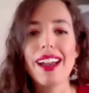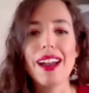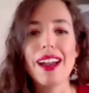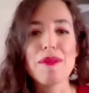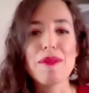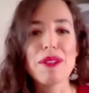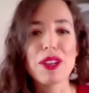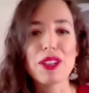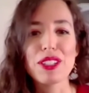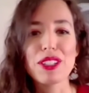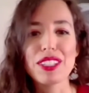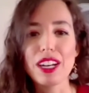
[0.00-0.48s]

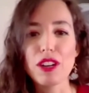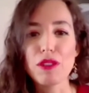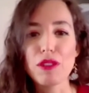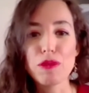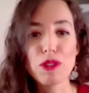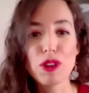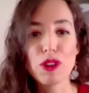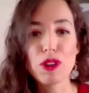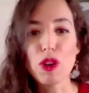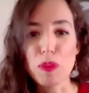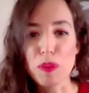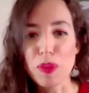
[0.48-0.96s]
because they are
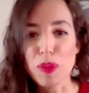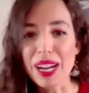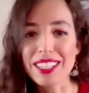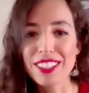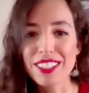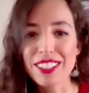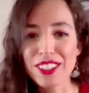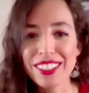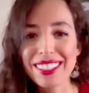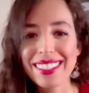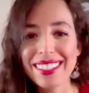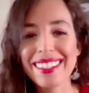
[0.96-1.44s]
full of
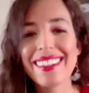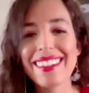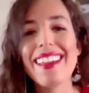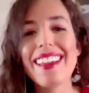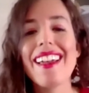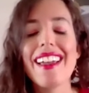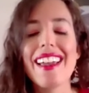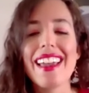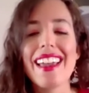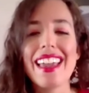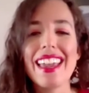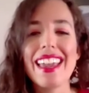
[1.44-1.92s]
passion
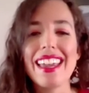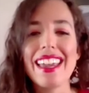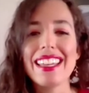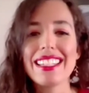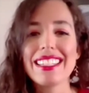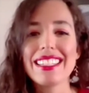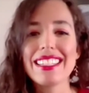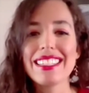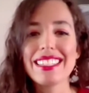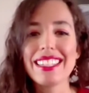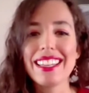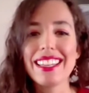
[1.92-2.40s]

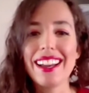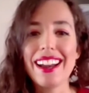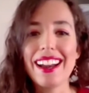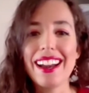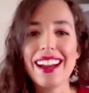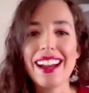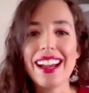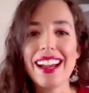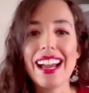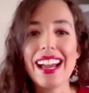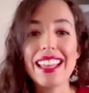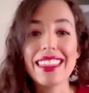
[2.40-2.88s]
and
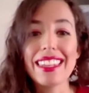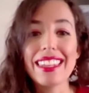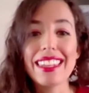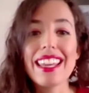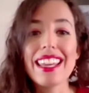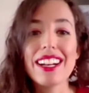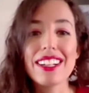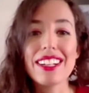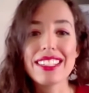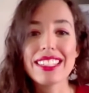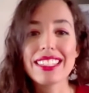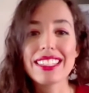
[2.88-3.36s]

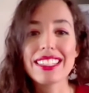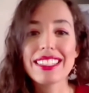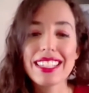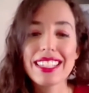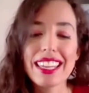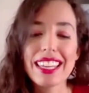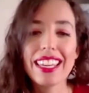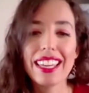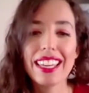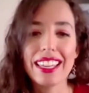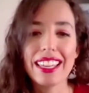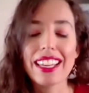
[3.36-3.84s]
they are
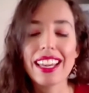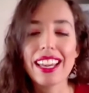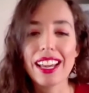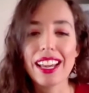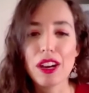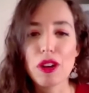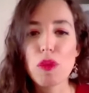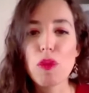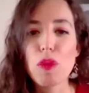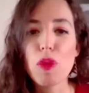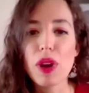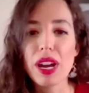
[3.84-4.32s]
seeing
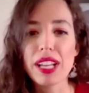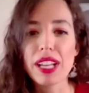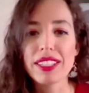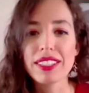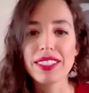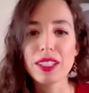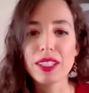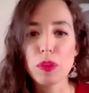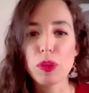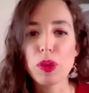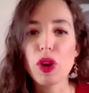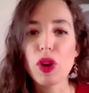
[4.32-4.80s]
what
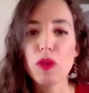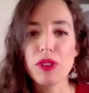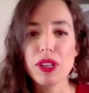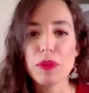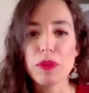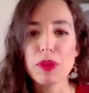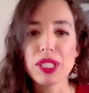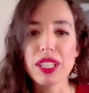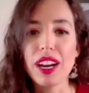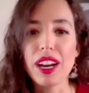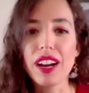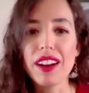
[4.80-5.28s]
the
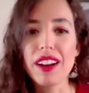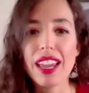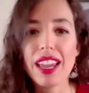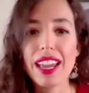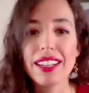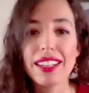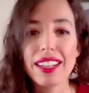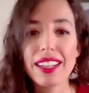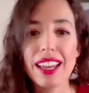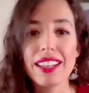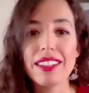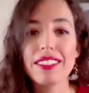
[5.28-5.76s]
problems are
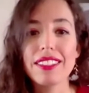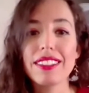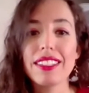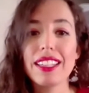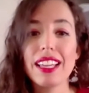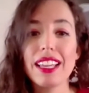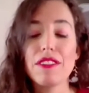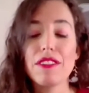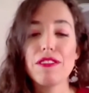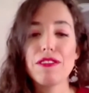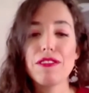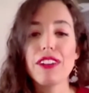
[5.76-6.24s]

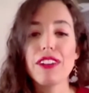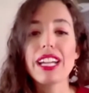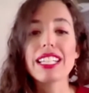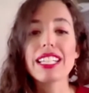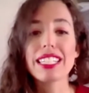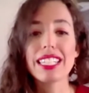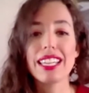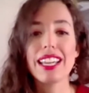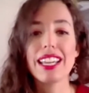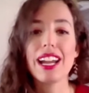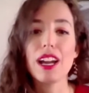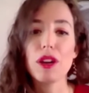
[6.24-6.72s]
and
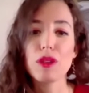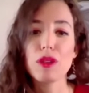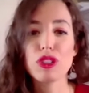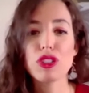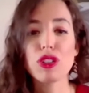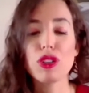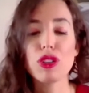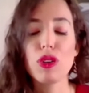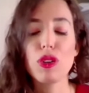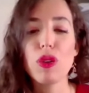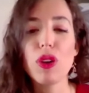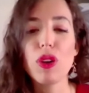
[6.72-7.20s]
finding how
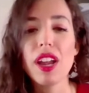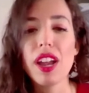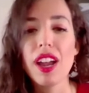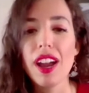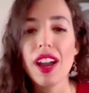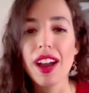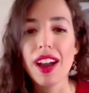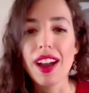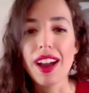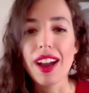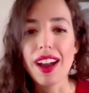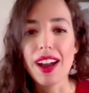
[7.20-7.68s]
to
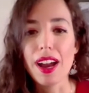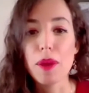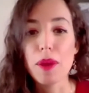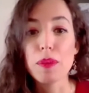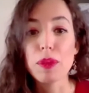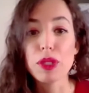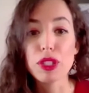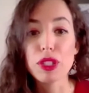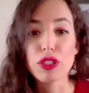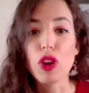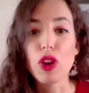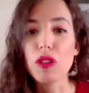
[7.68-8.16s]

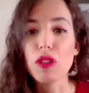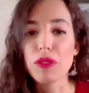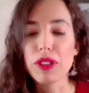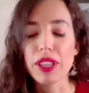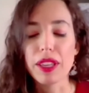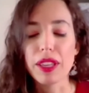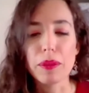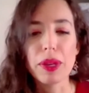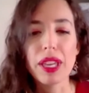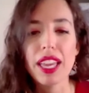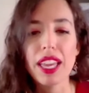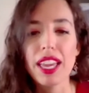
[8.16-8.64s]
solve
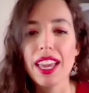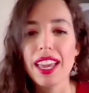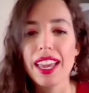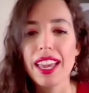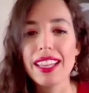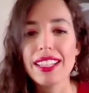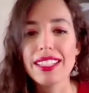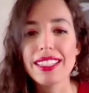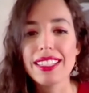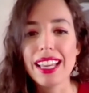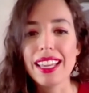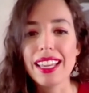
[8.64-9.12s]
them.
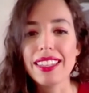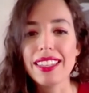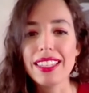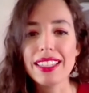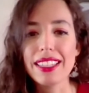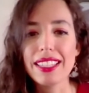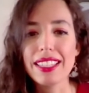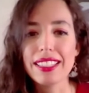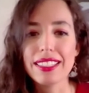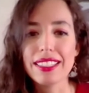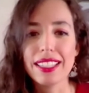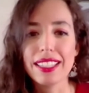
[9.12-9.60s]
And I
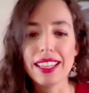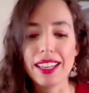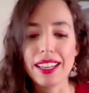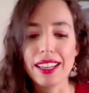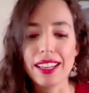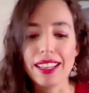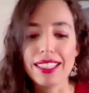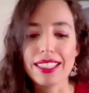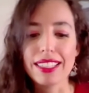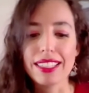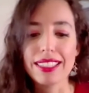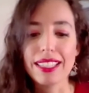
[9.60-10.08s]
think
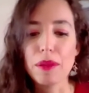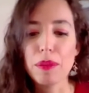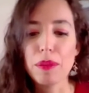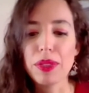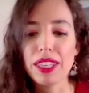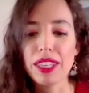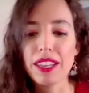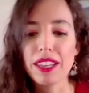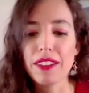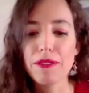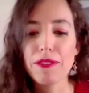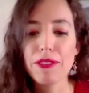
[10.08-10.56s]
that
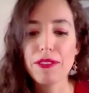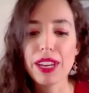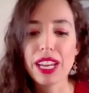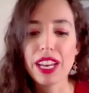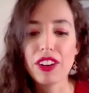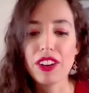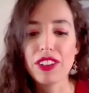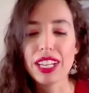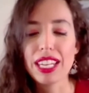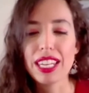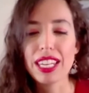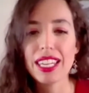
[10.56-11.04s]
something
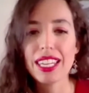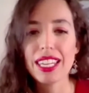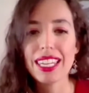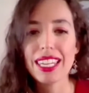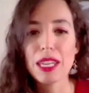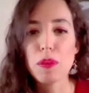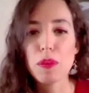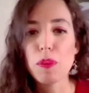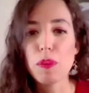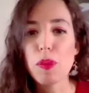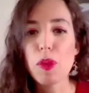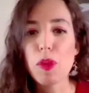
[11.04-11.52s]

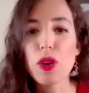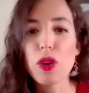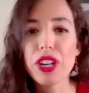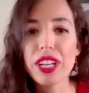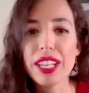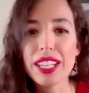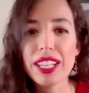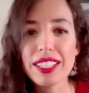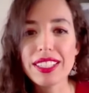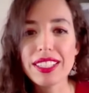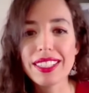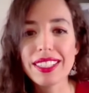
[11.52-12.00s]
very
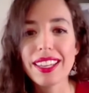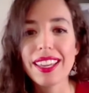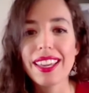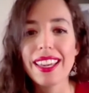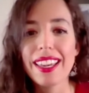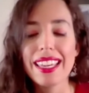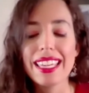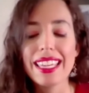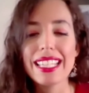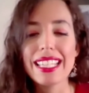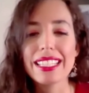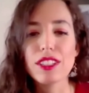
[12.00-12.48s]
important
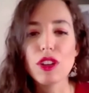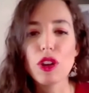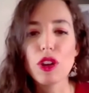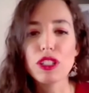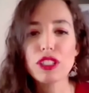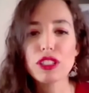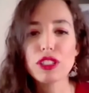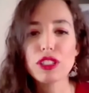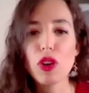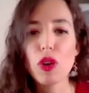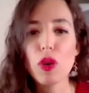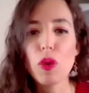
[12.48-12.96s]
is
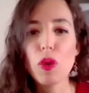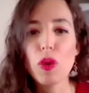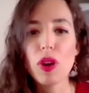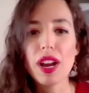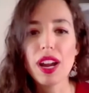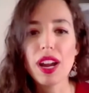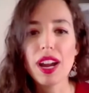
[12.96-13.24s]
also